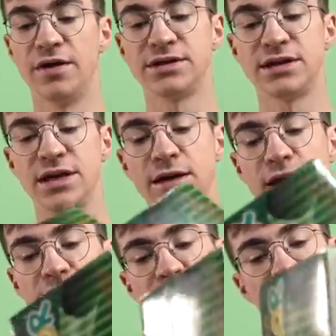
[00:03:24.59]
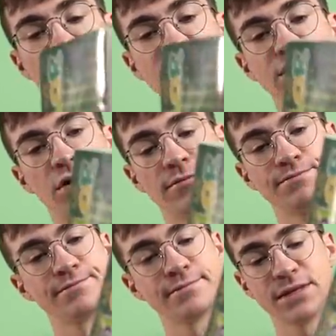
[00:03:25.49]
this thing, it's not
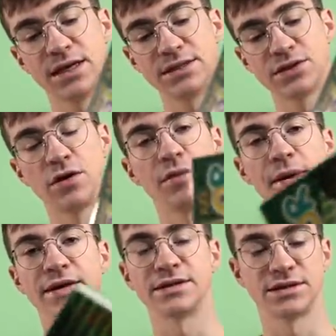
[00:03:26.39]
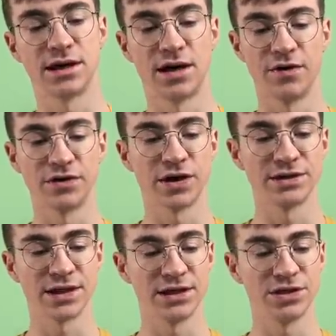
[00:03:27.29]
the best. The
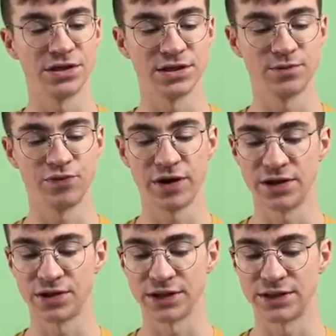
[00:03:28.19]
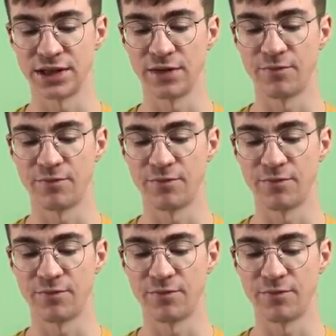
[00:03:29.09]
translation is pretty interesting,